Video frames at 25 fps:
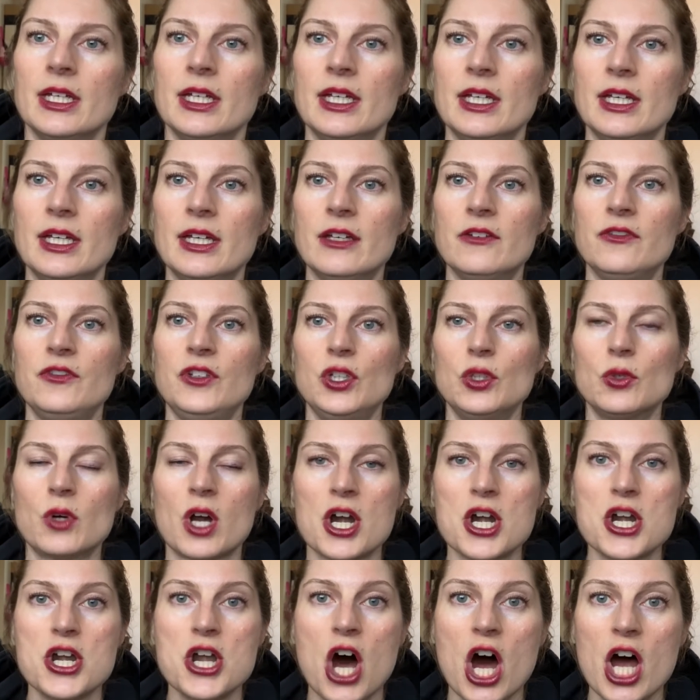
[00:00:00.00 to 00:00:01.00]
If you
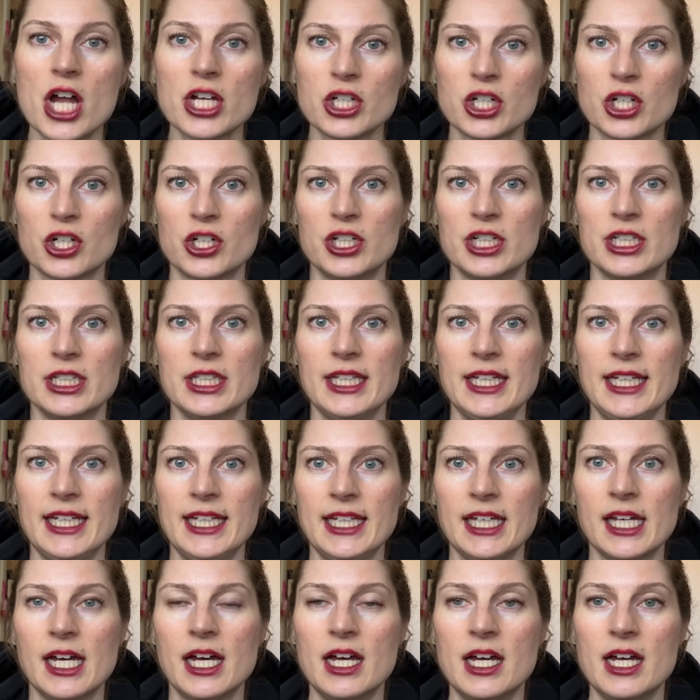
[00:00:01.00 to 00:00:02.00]
are not
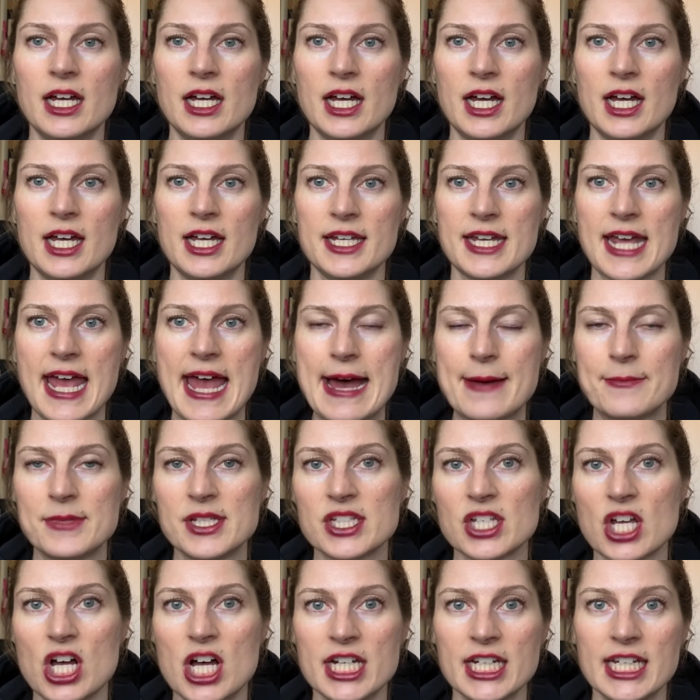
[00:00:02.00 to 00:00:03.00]
currently an
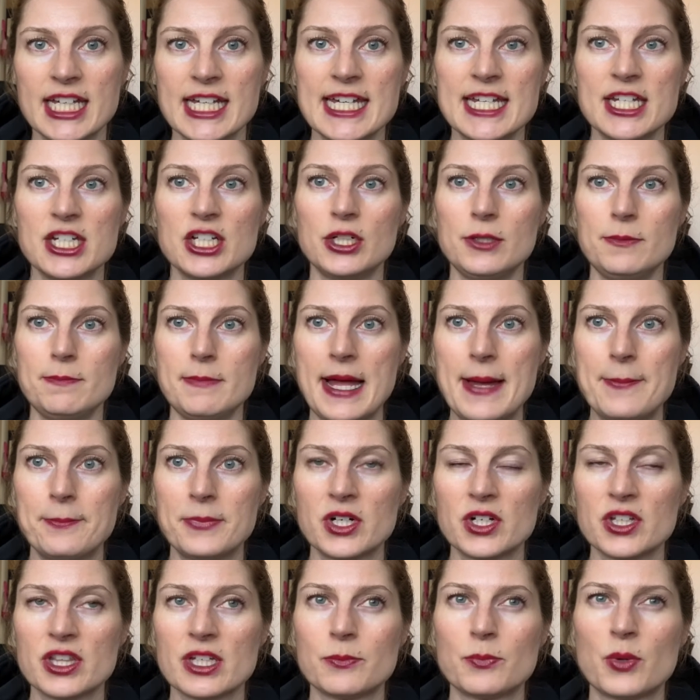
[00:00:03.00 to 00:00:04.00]
Amazon Kindle
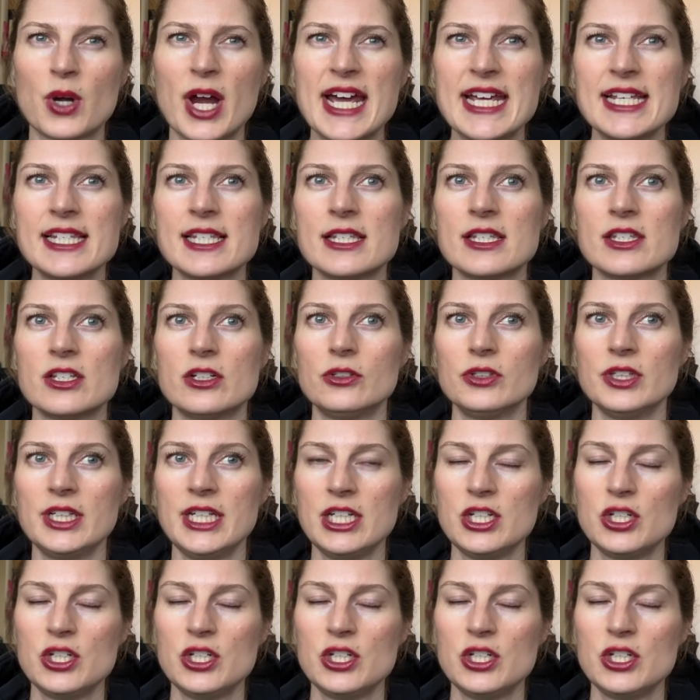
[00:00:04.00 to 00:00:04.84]
member, the price is only